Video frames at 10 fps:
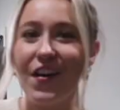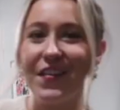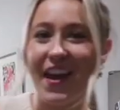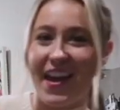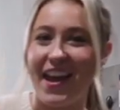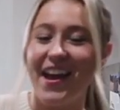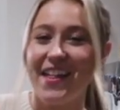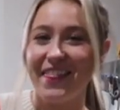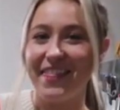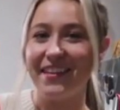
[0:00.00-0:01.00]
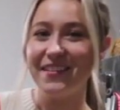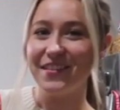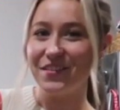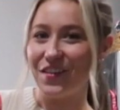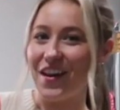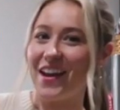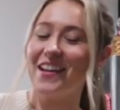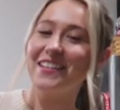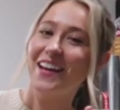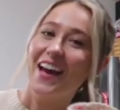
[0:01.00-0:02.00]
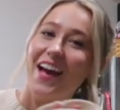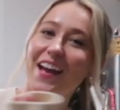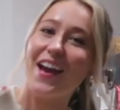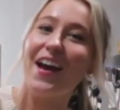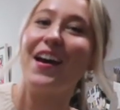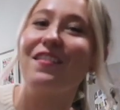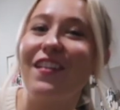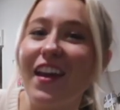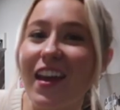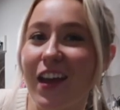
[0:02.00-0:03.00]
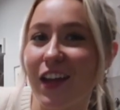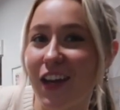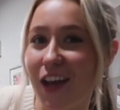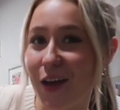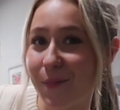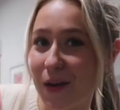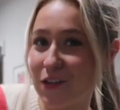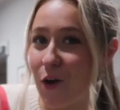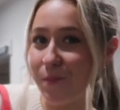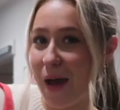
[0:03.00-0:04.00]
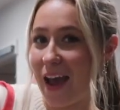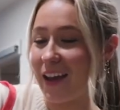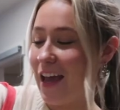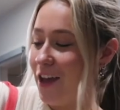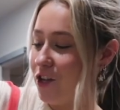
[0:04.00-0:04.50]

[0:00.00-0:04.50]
Okay, this is what I have in my tote bag.